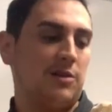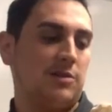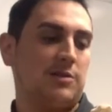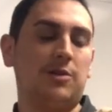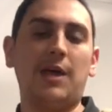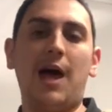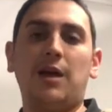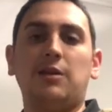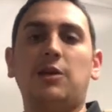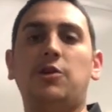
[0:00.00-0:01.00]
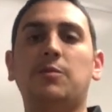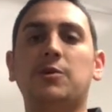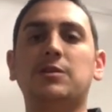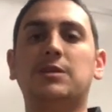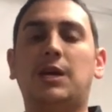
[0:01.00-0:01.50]
so that the
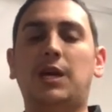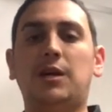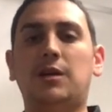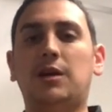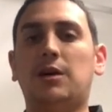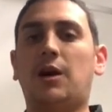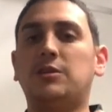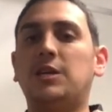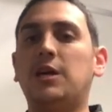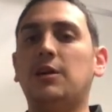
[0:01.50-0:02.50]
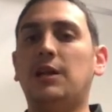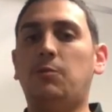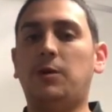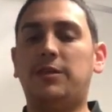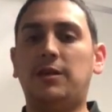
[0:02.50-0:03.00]
humerus can articulate
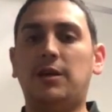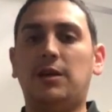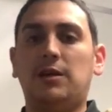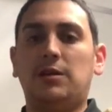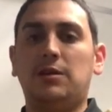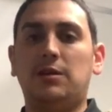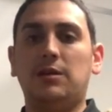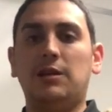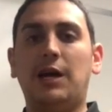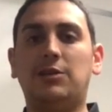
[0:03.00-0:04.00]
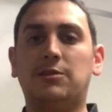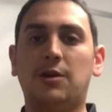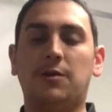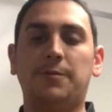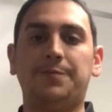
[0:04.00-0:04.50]
with it like
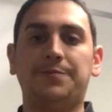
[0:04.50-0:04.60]
so.